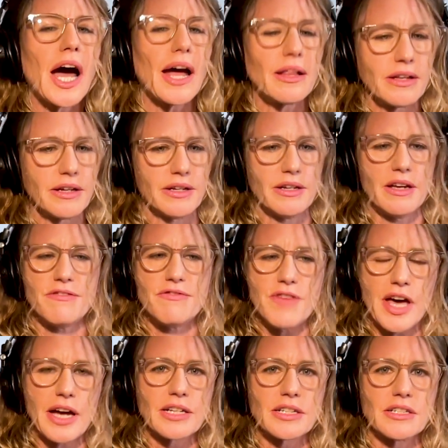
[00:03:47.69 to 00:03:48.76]
island
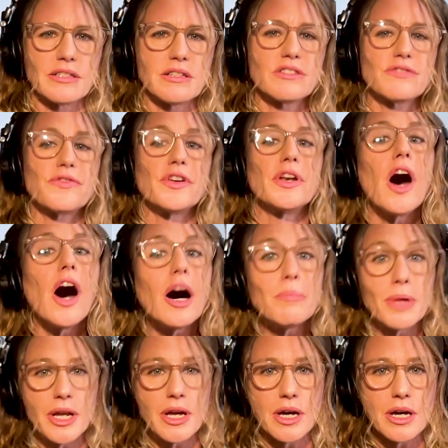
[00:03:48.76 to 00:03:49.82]
effect is this
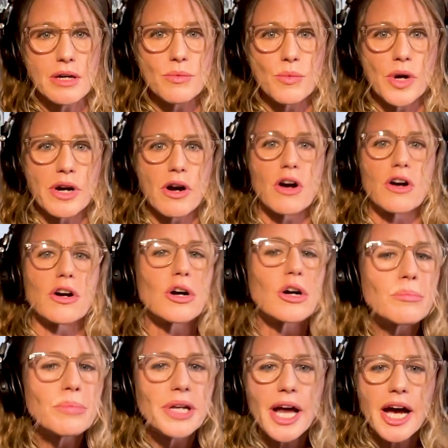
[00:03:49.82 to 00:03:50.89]
phenomena where our
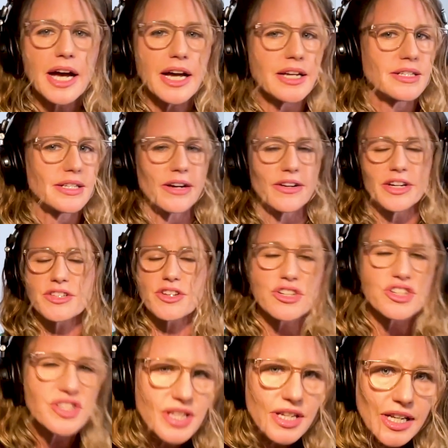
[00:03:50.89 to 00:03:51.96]
urbanized areas,
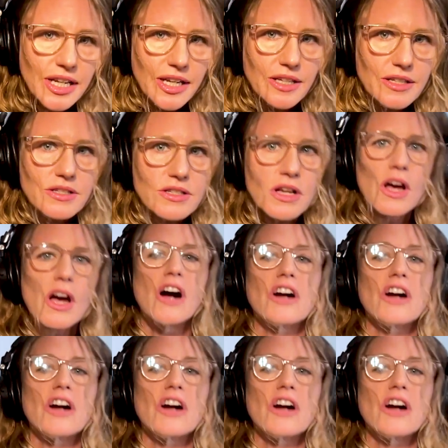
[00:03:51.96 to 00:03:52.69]
our cities,